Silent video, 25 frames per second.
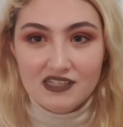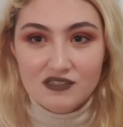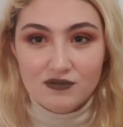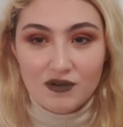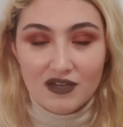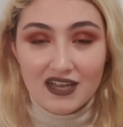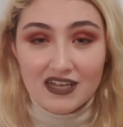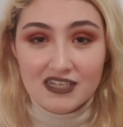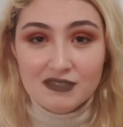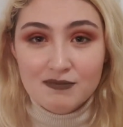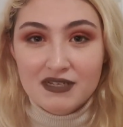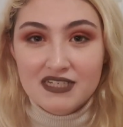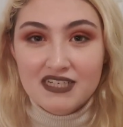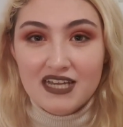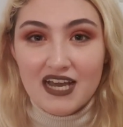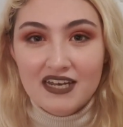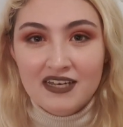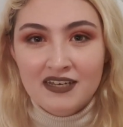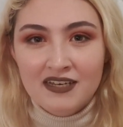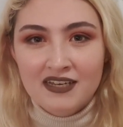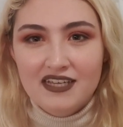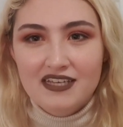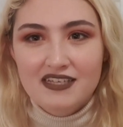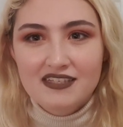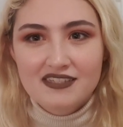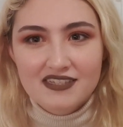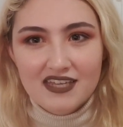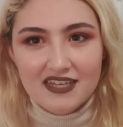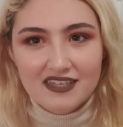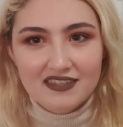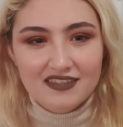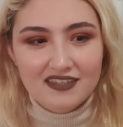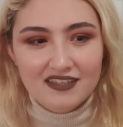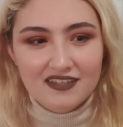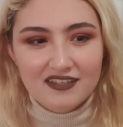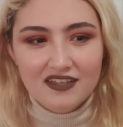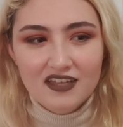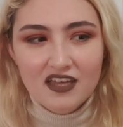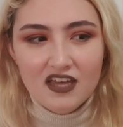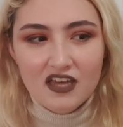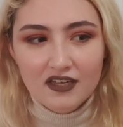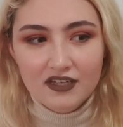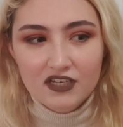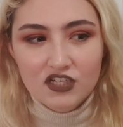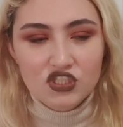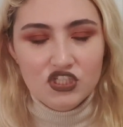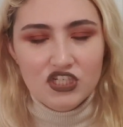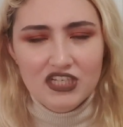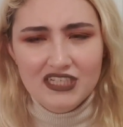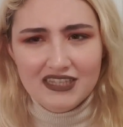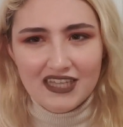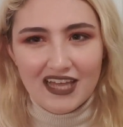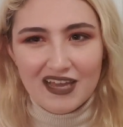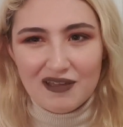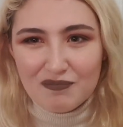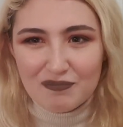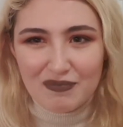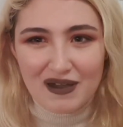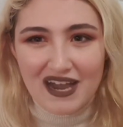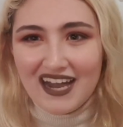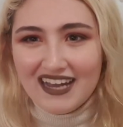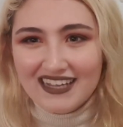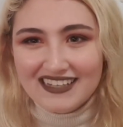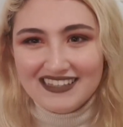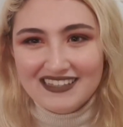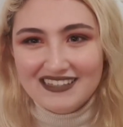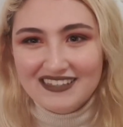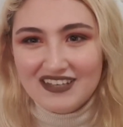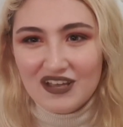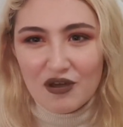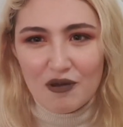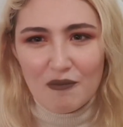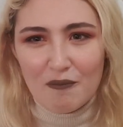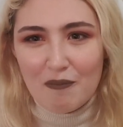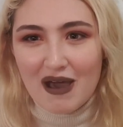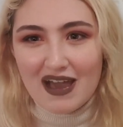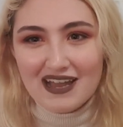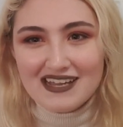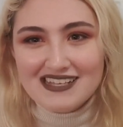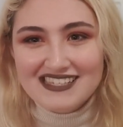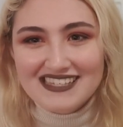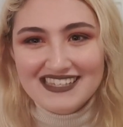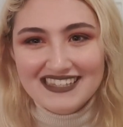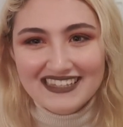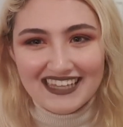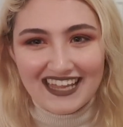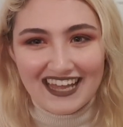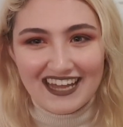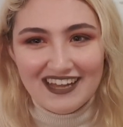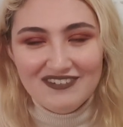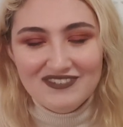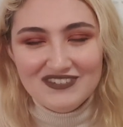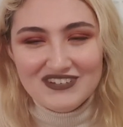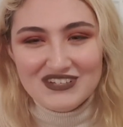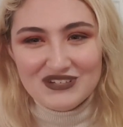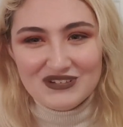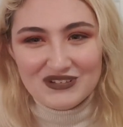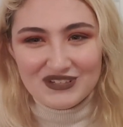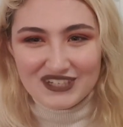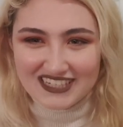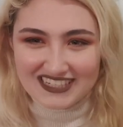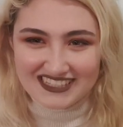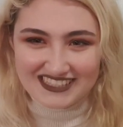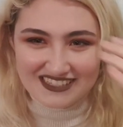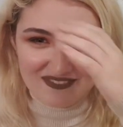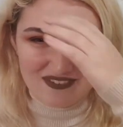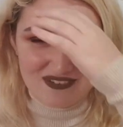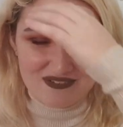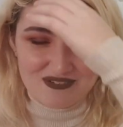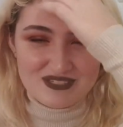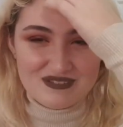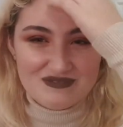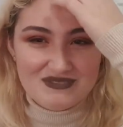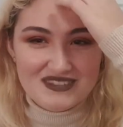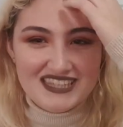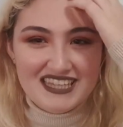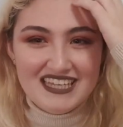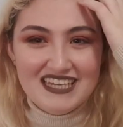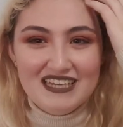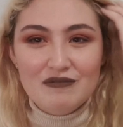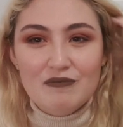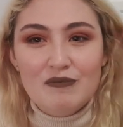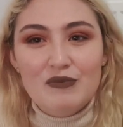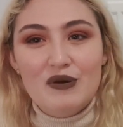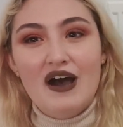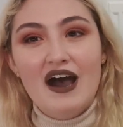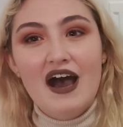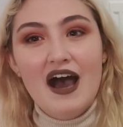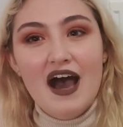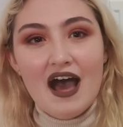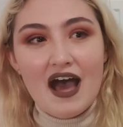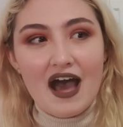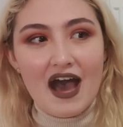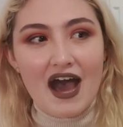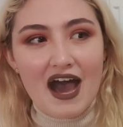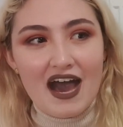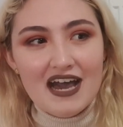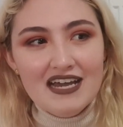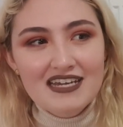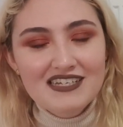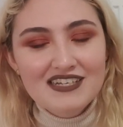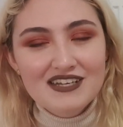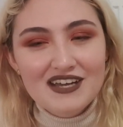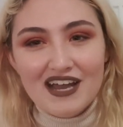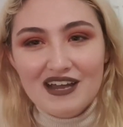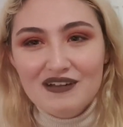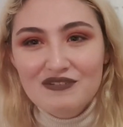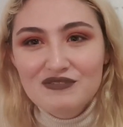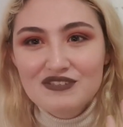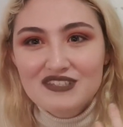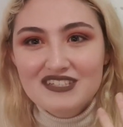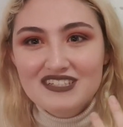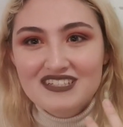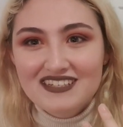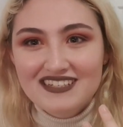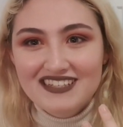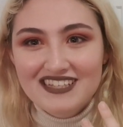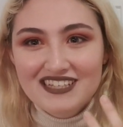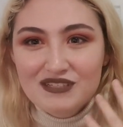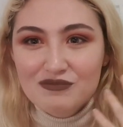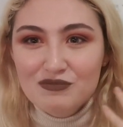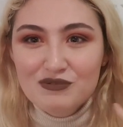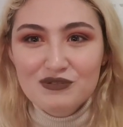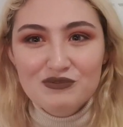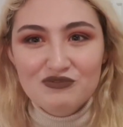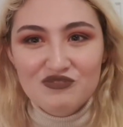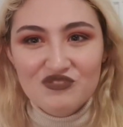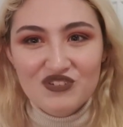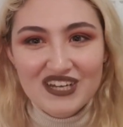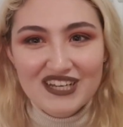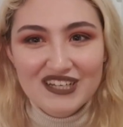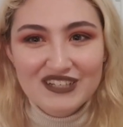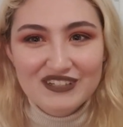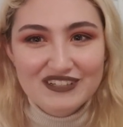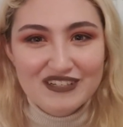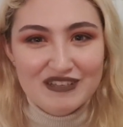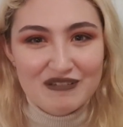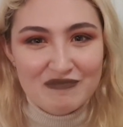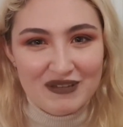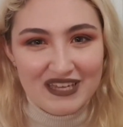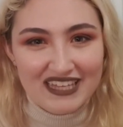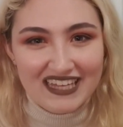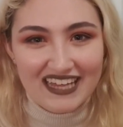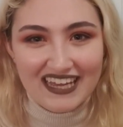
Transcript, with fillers: So I asked my dad, and he said that she'd like packed her bags and left, you know, like as if it was something. But I, I was, this was real to me.